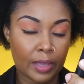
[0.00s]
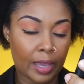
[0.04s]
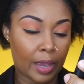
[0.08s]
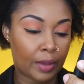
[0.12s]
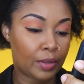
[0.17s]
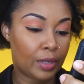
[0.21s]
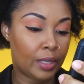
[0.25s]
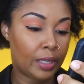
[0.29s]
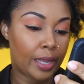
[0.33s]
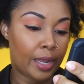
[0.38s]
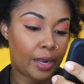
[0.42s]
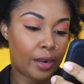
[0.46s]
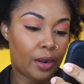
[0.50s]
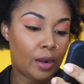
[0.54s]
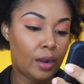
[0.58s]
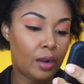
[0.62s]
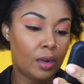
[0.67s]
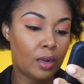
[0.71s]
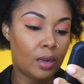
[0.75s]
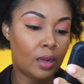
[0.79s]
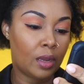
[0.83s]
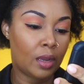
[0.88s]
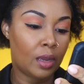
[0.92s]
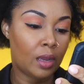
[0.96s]
calculator
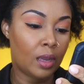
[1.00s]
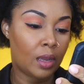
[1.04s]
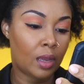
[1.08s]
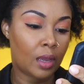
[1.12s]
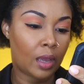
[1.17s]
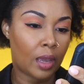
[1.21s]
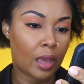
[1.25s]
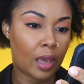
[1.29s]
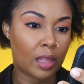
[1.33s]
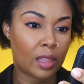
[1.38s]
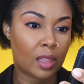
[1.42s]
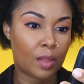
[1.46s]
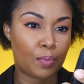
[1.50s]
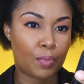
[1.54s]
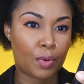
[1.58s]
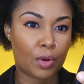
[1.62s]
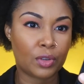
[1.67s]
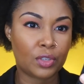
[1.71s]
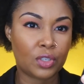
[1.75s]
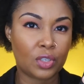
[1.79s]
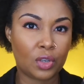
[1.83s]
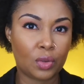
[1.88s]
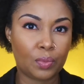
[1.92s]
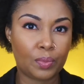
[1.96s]
and the
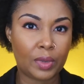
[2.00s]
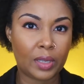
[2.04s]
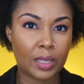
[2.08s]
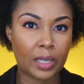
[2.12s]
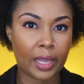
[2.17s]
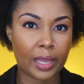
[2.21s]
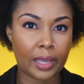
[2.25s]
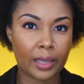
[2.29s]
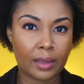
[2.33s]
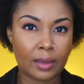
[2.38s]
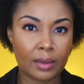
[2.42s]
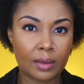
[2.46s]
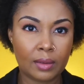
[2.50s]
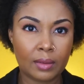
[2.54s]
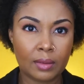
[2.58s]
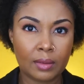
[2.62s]
person will be like,